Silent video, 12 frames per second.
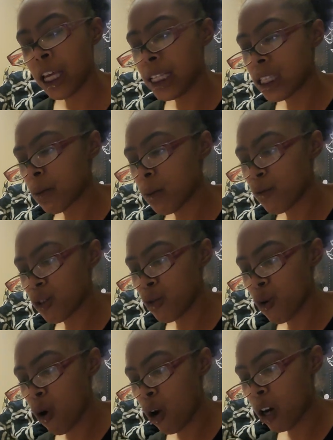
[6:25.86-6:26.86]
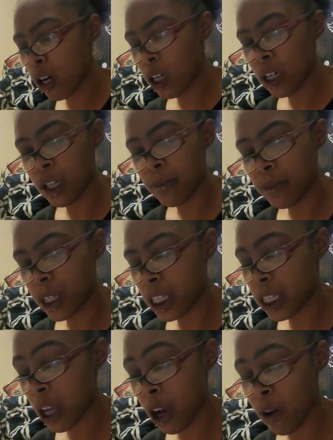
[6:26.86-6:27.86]
some of you are
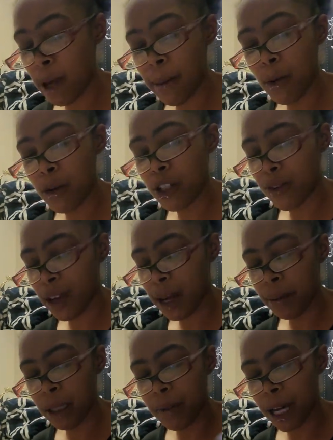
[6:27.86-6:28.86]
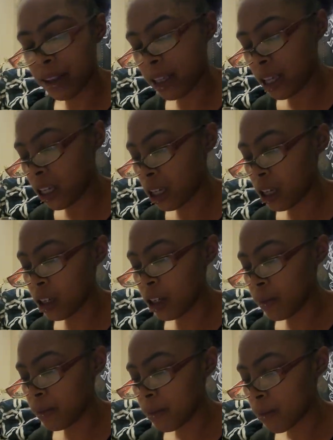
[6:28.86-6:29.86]
concerned maybe what your family might think
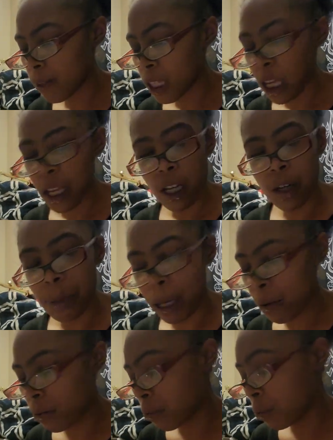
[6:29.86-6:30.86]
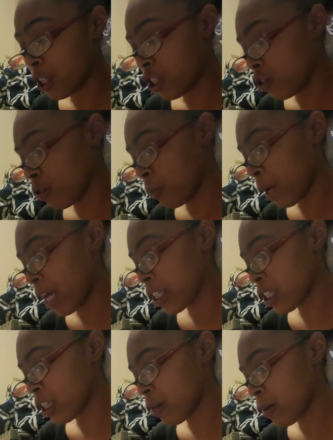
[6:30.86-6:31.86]
about what you are
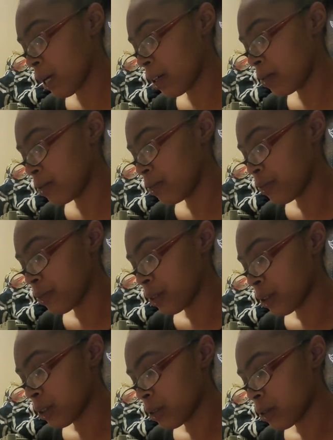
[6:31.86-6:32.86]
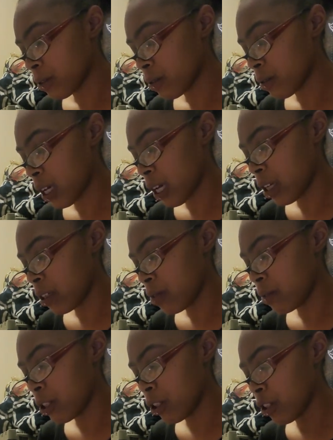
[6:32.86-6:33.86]
passionate about. Okay,
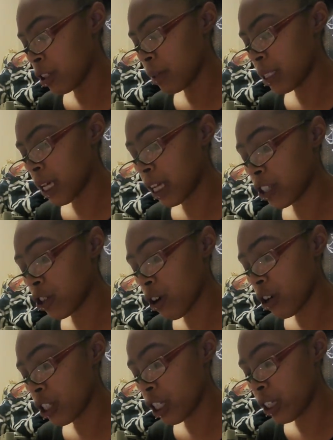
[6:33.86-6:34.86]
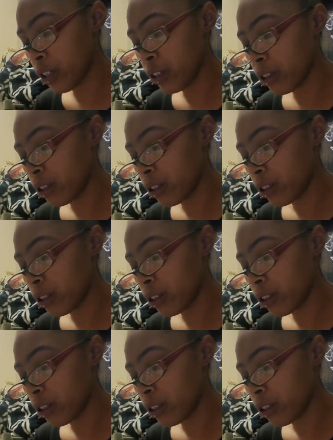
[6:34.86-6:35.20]
but you're going to be taking charge here.